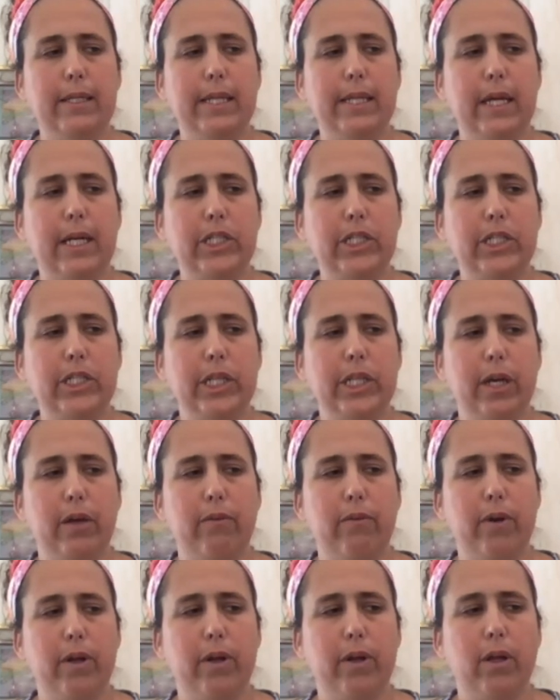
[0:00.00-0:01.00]
actually a
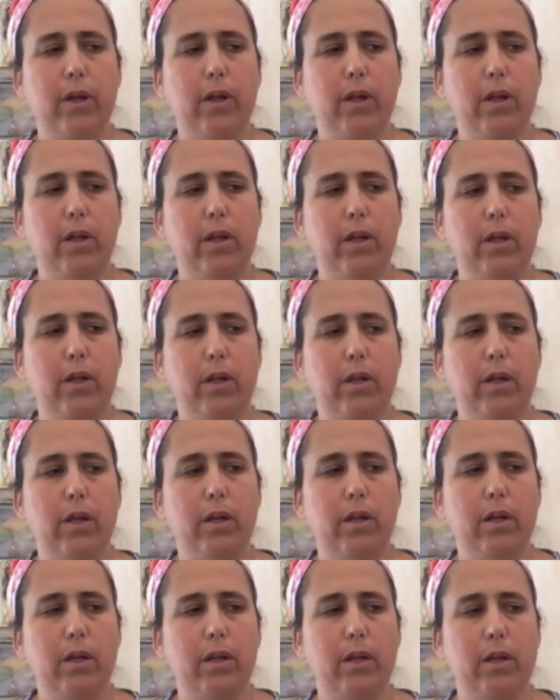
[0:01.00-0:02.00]
real,
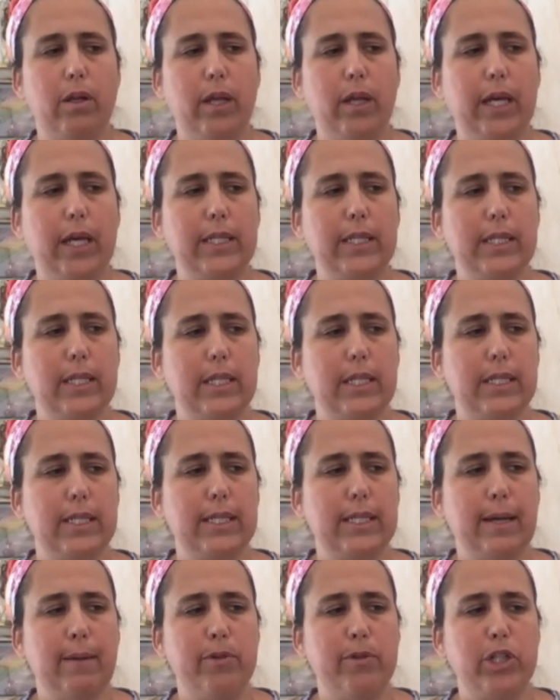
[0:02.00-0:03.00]
like, it's a
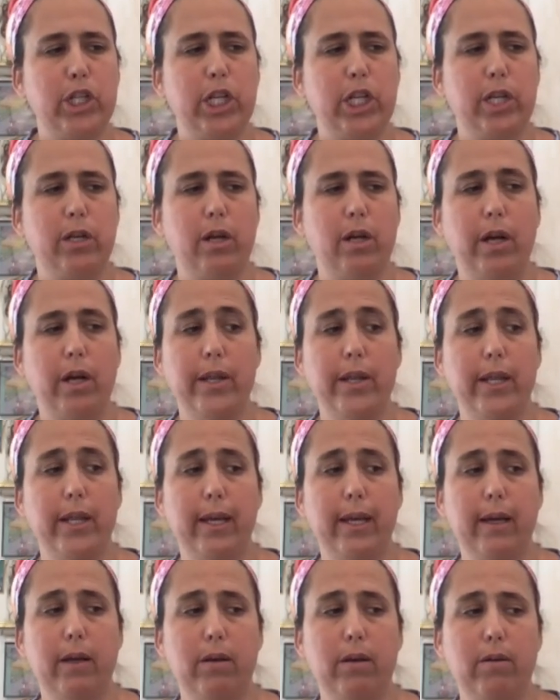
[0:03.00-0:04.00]
deception, I
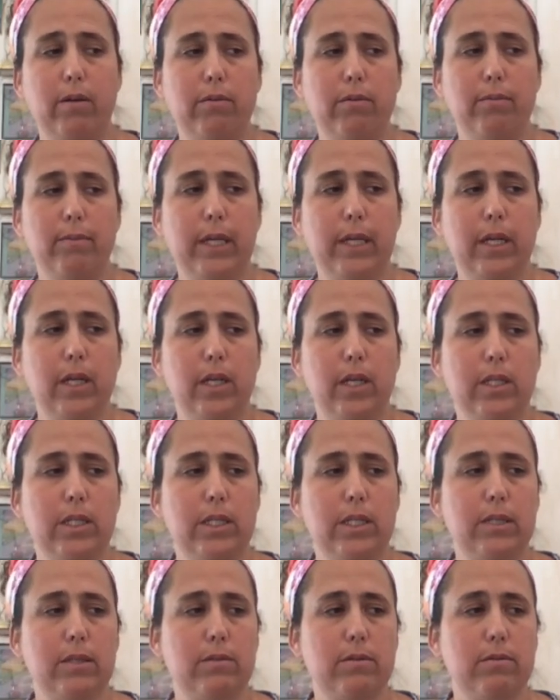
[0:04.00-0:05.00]
think,
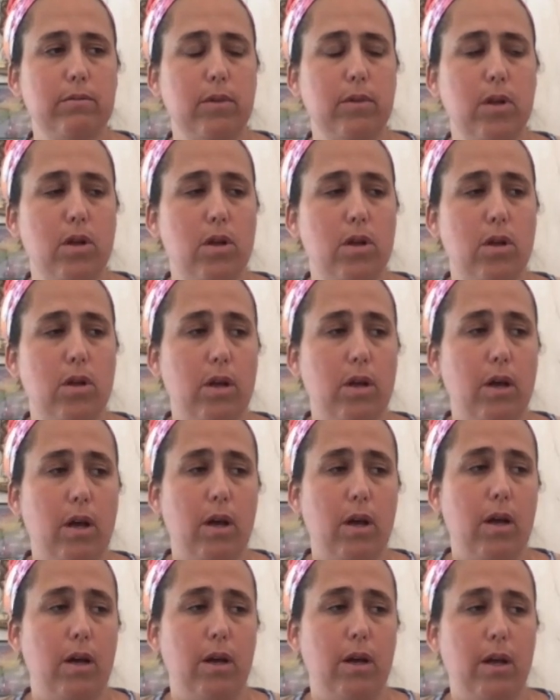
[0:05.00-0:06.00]
because
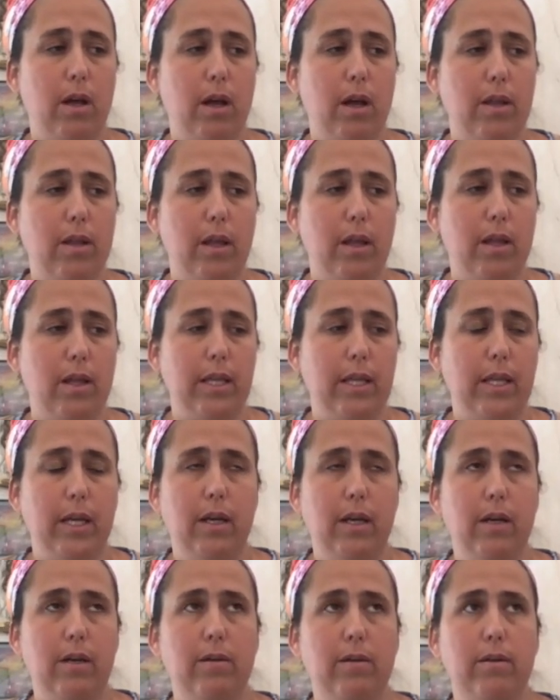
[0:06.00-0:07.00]
I
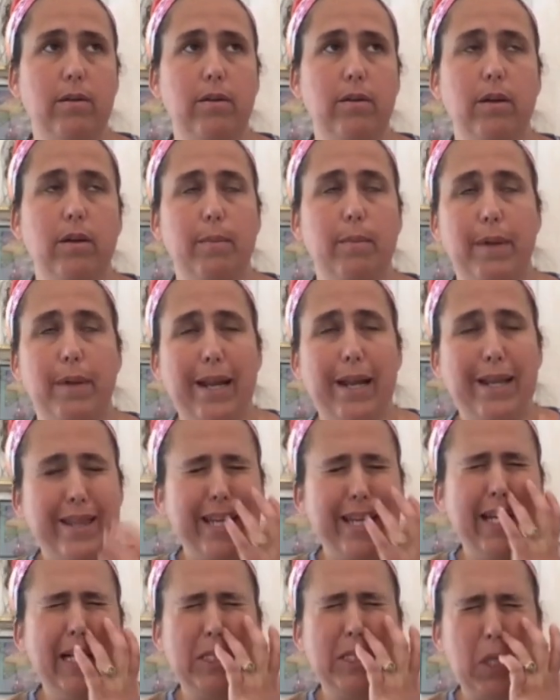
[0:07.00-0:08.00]
think, but I
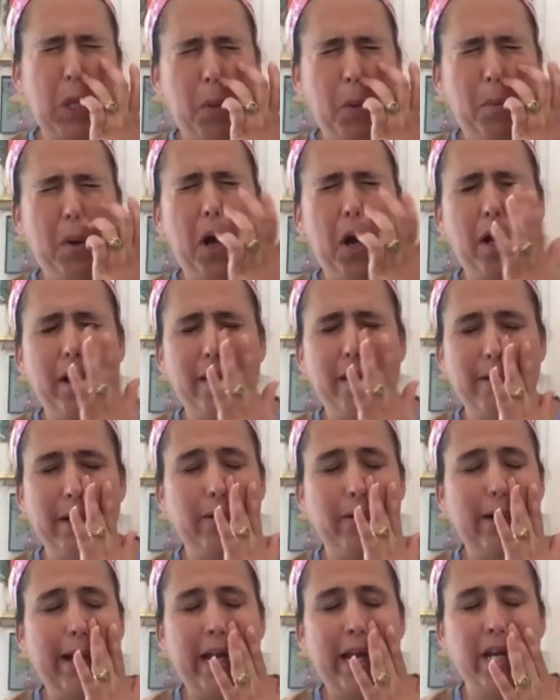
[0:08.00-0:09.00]
think it's all part of a
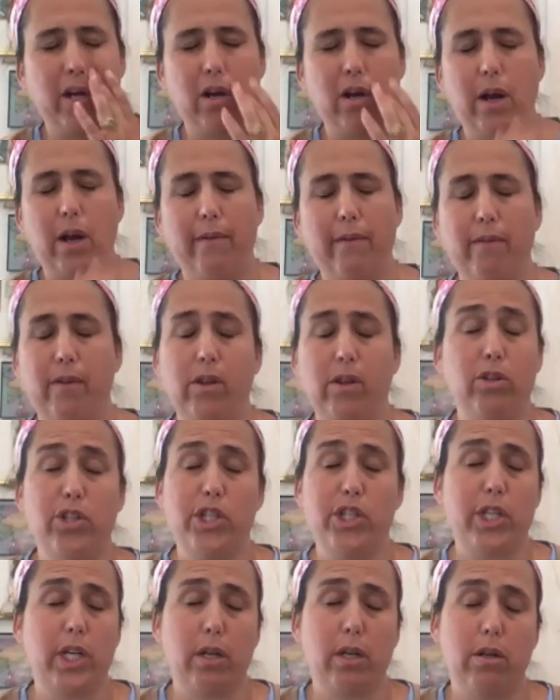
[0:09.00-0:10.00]
grander
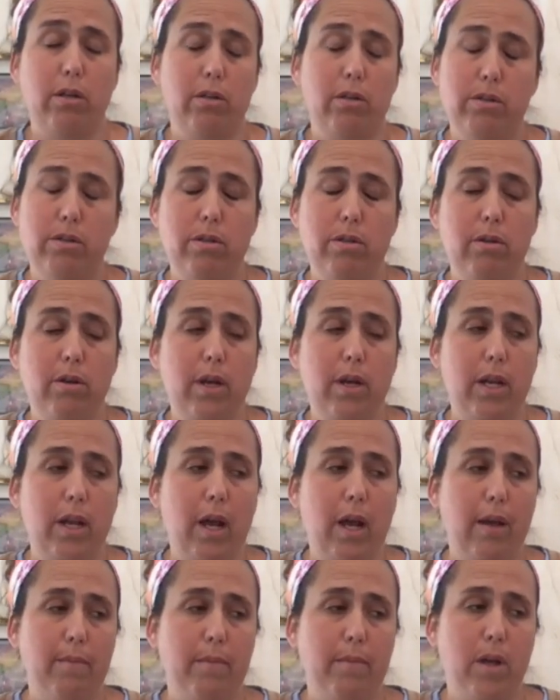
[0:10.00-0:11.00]
evolution. So
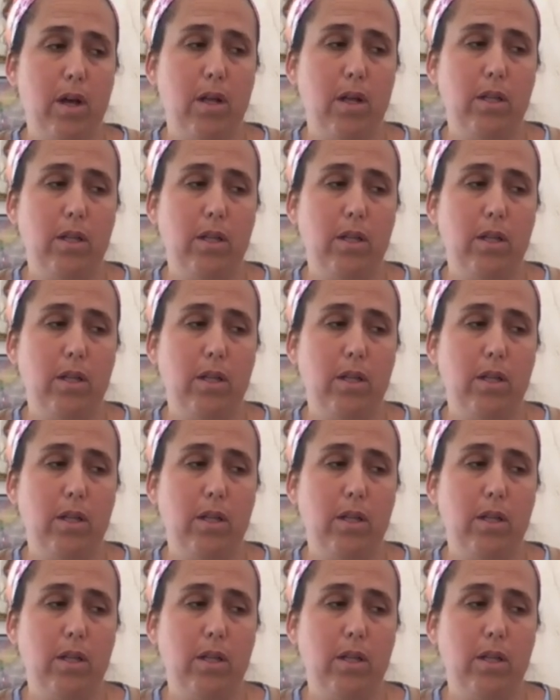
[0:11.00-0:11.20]
I'm not